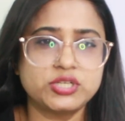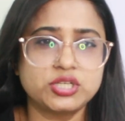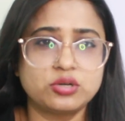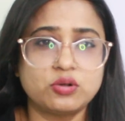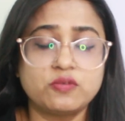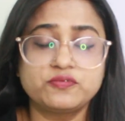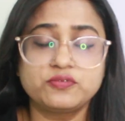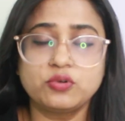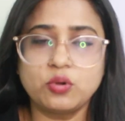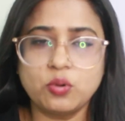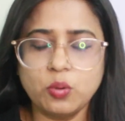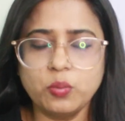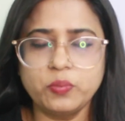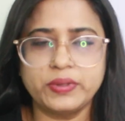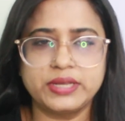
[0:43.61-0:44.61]
of
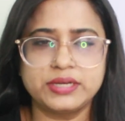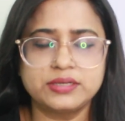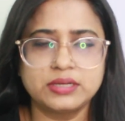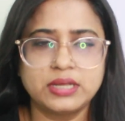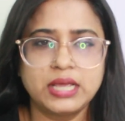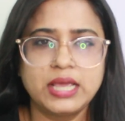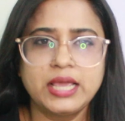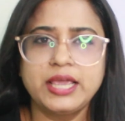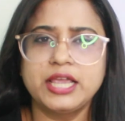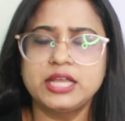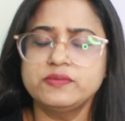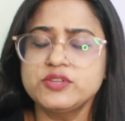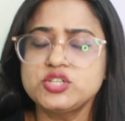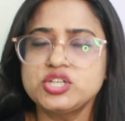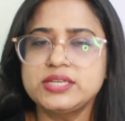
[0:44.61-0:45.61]
COVID, in
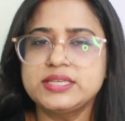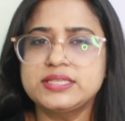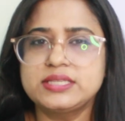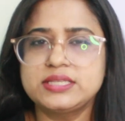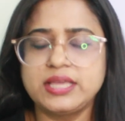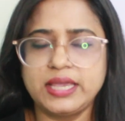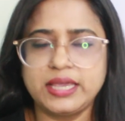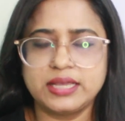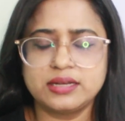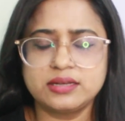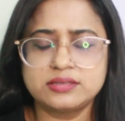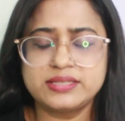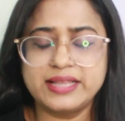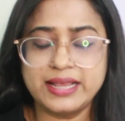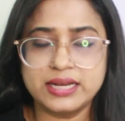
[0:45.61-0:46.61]
which he
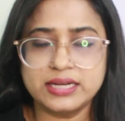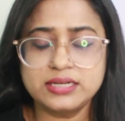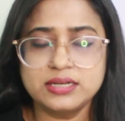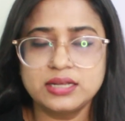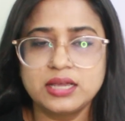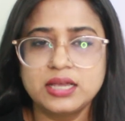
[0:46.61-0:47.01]
said